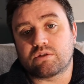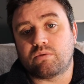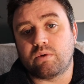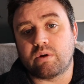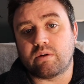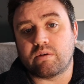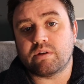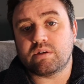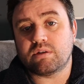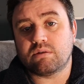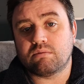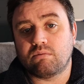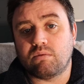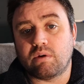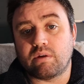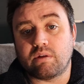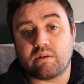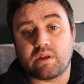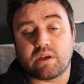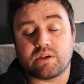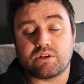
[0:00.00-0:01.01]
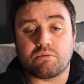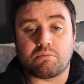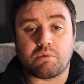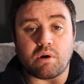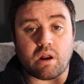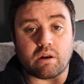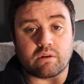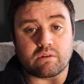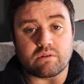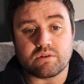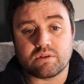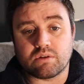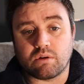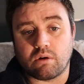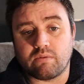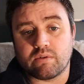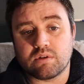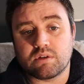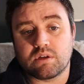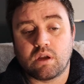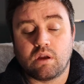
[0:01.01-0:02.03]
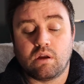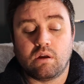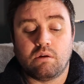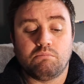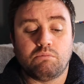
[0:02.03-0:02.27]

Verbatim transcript: queries, whether that's your product or service,